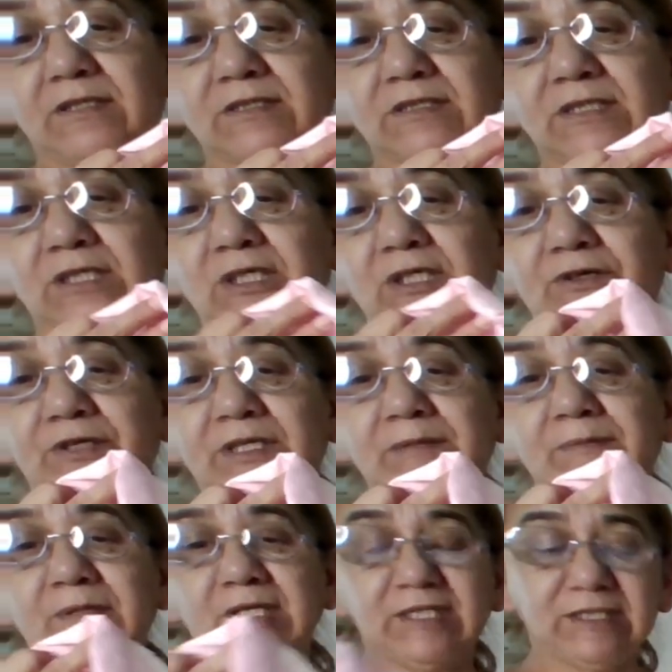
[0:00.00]
security
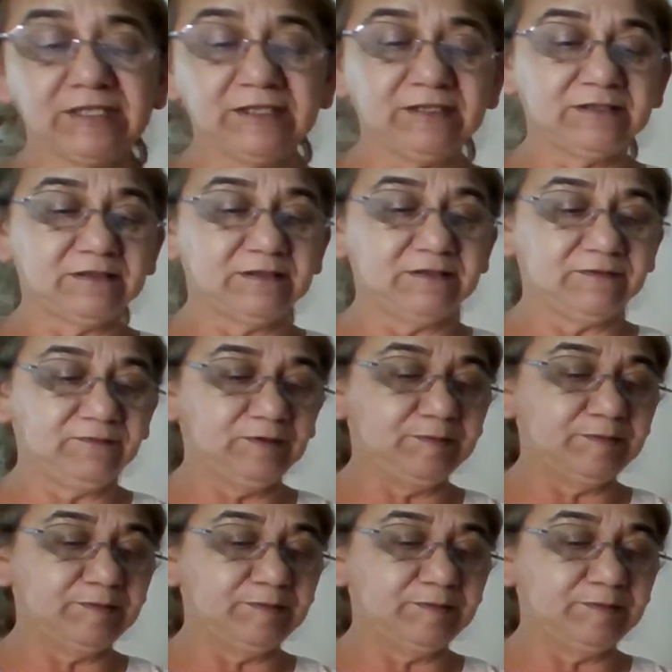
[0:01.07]
blanket for